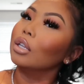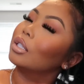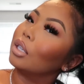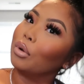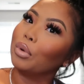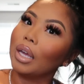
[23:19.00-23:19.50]

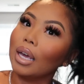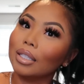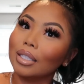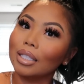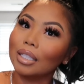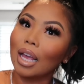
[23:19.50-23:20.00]
So
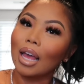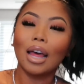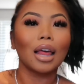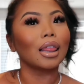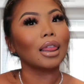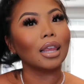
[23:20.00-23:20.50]
yes,
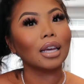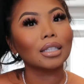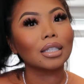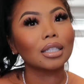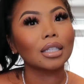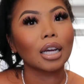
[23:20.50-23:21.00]

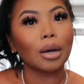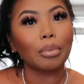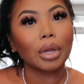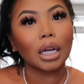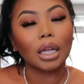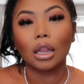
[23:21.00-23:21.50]
this is a
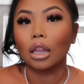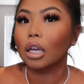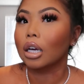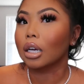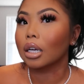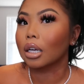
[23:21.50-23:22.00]
completed
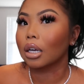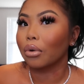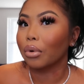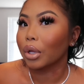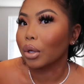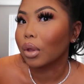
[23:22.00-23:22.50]
look.
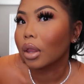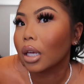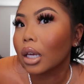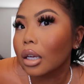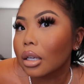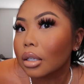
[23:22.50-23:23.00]
What do you
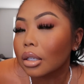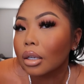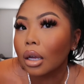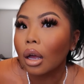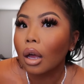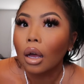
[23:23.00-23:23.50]
think?
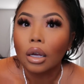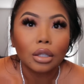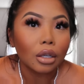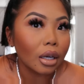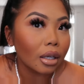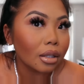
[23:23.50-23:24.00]

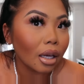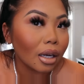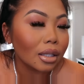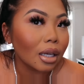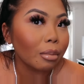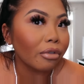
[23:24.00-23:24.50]
So you guys, like
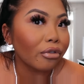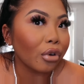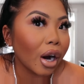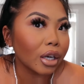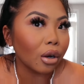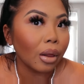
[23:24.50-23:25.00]
I said before,
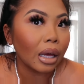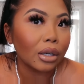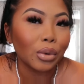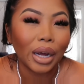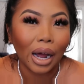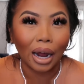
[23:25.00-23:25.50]
I don't like
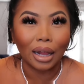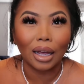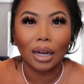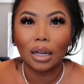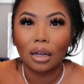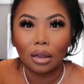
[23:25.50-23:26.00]
doing
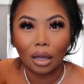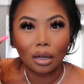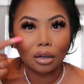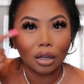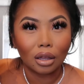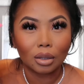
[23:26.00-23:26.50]
highlighting, like,
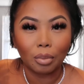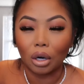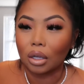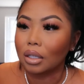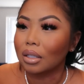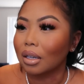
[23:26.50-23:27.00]
you know, like the
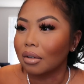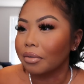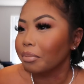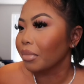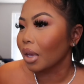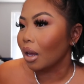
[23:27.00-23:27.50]
sparkly
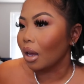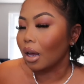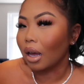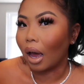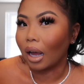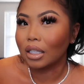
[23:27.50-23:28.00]
stuff.
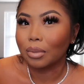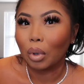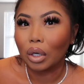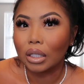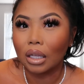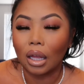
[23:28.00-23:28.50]
I just
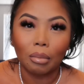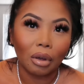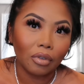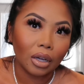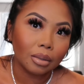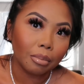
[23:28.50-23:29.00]
personally like my
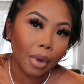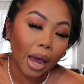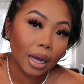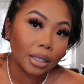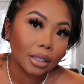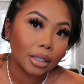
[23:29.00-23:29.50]
face
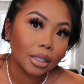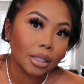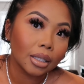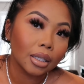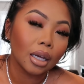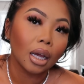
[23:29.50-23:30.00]
matte,
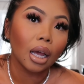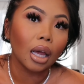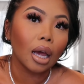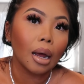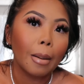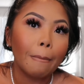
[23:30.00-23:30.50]

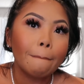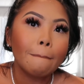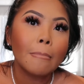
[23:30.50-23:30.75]
and